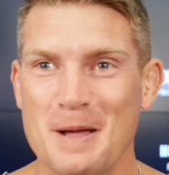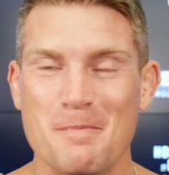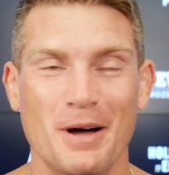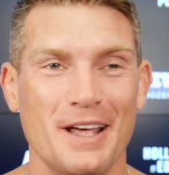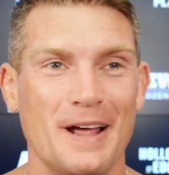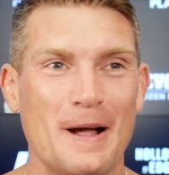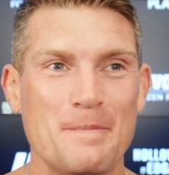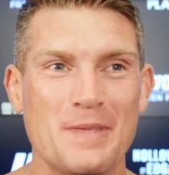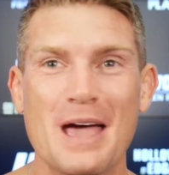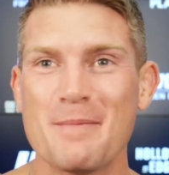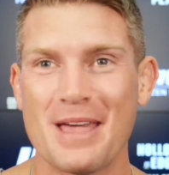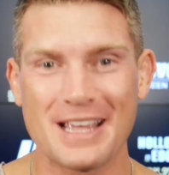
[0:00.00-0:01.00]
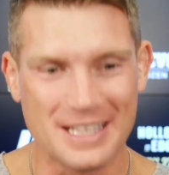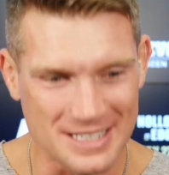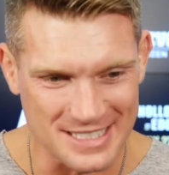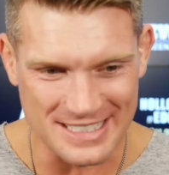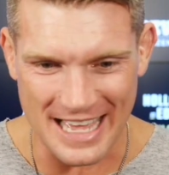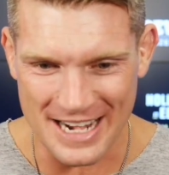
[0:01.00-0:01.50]
But um, yeah, man,
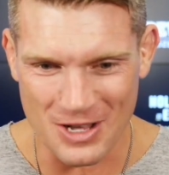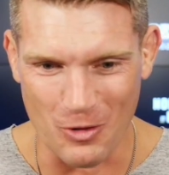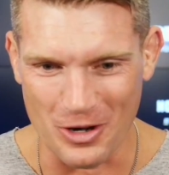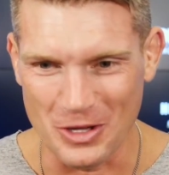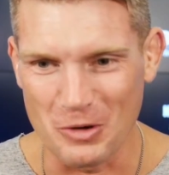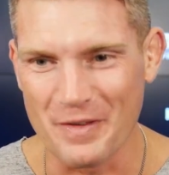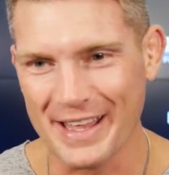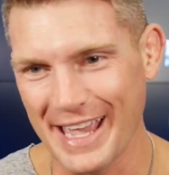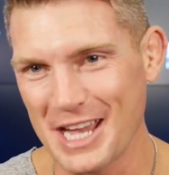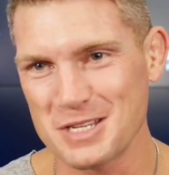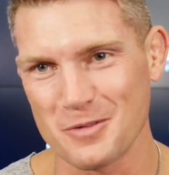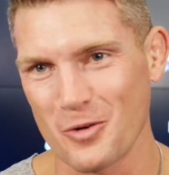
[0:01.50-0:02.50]
decided to go on a little vacation